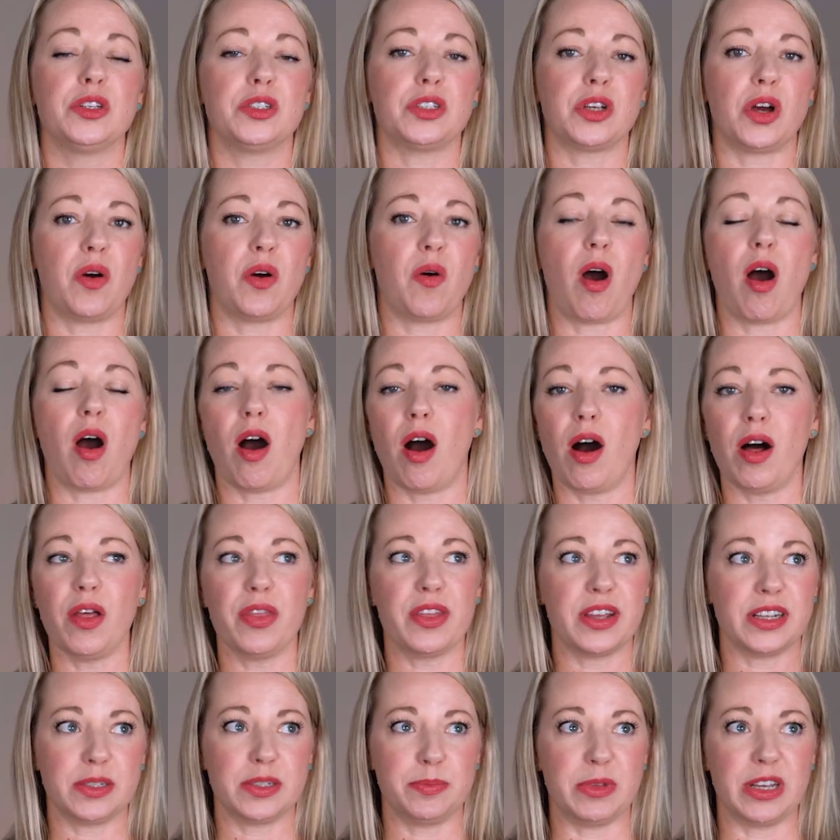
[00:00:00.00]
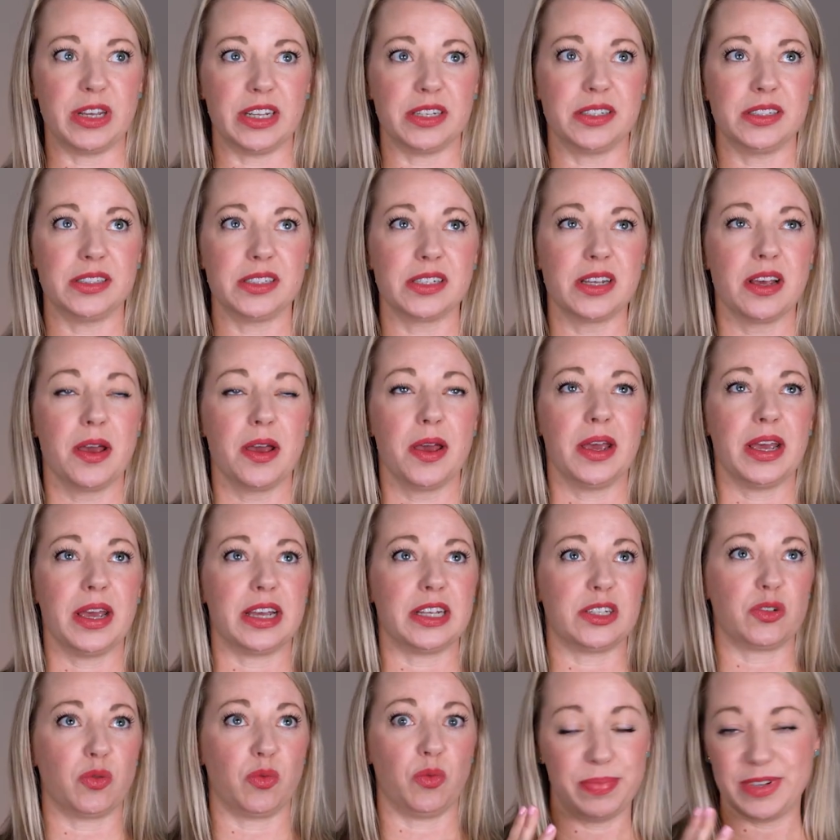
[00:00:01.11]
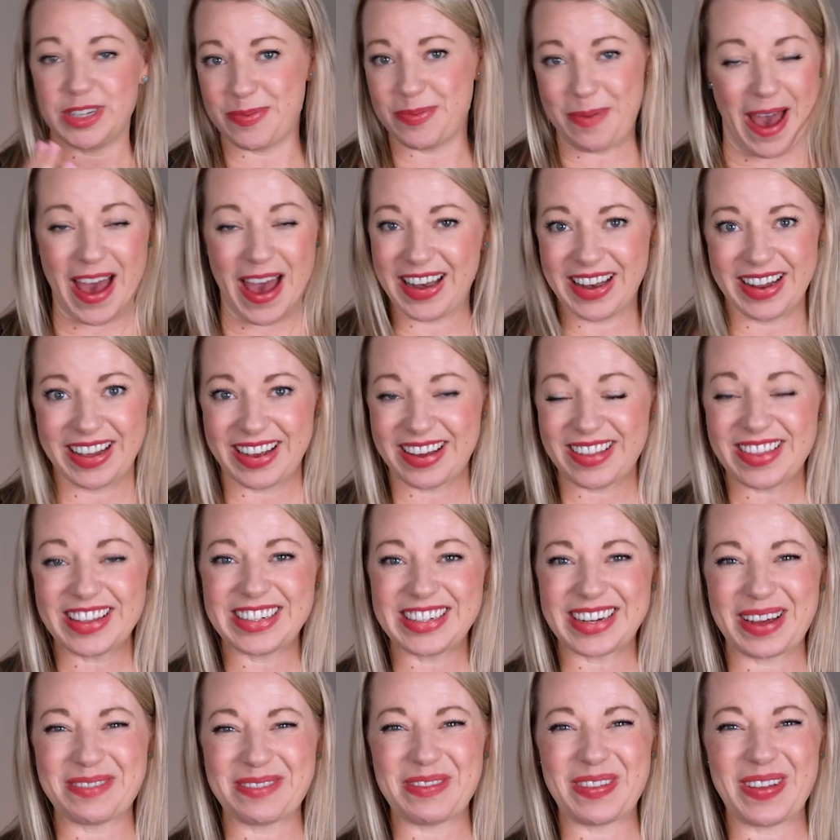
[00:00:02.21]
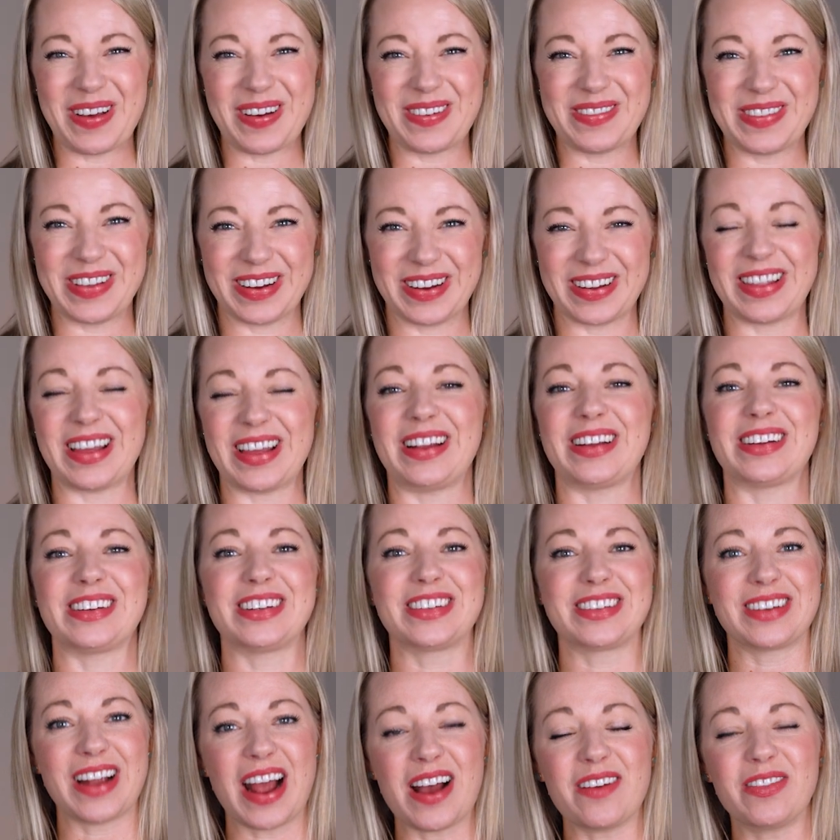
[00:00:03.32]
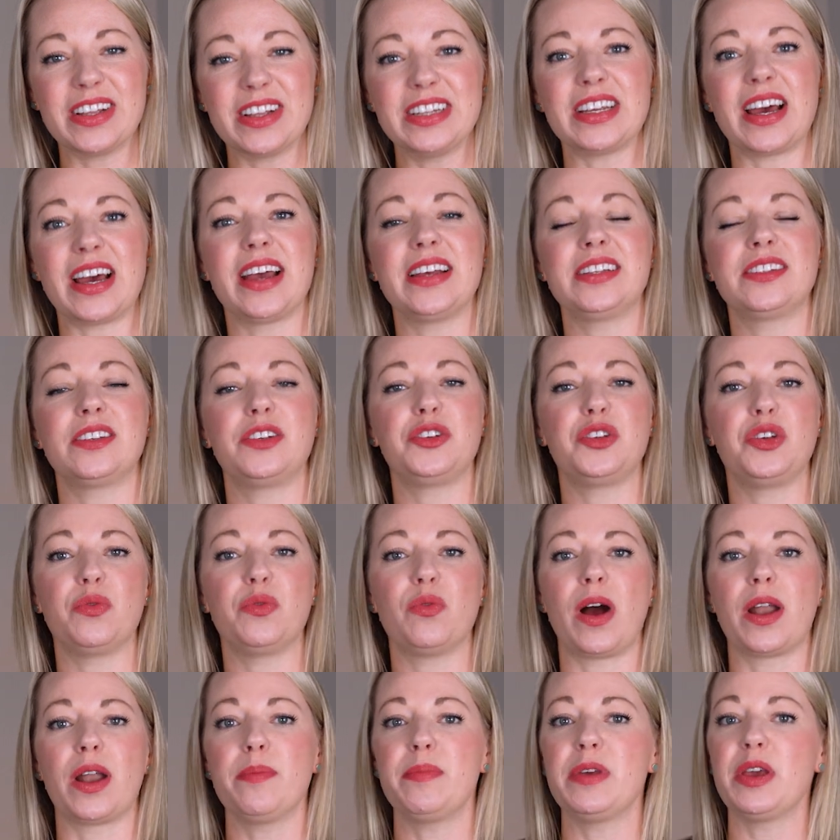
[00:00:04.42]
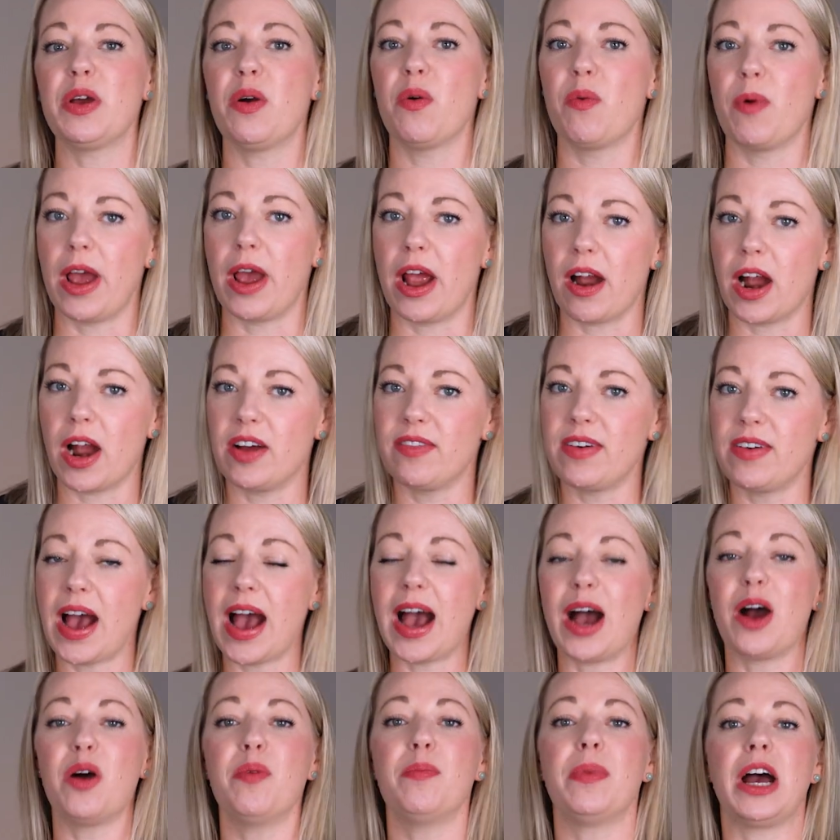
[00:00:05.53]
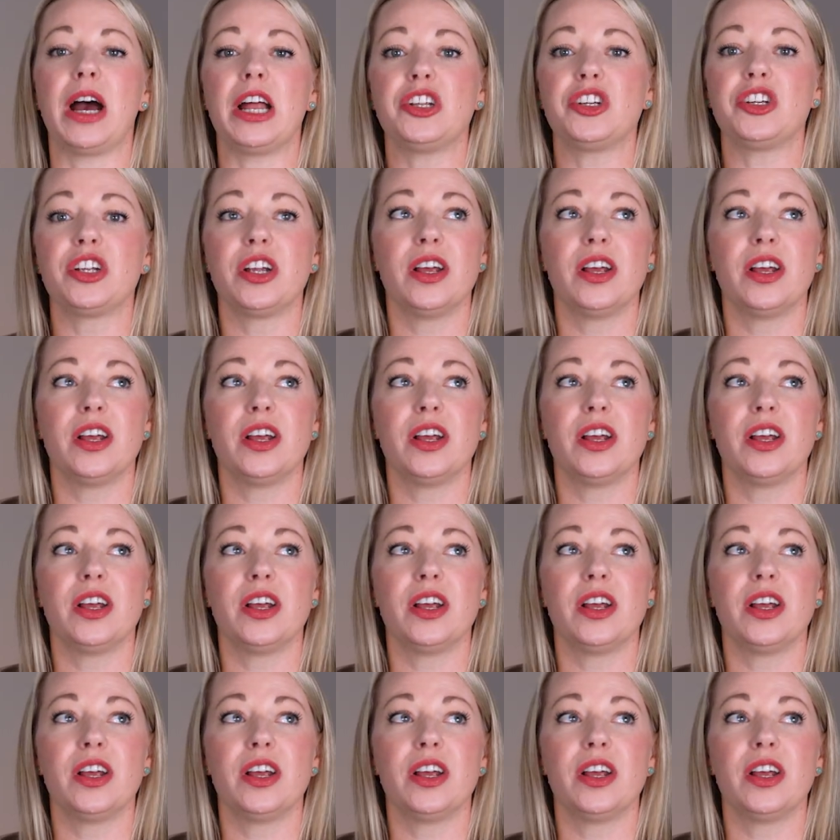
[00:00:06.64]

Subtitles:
So all this means is, depending on the time of year that you're traveling to Iceland, you want to be aware of how much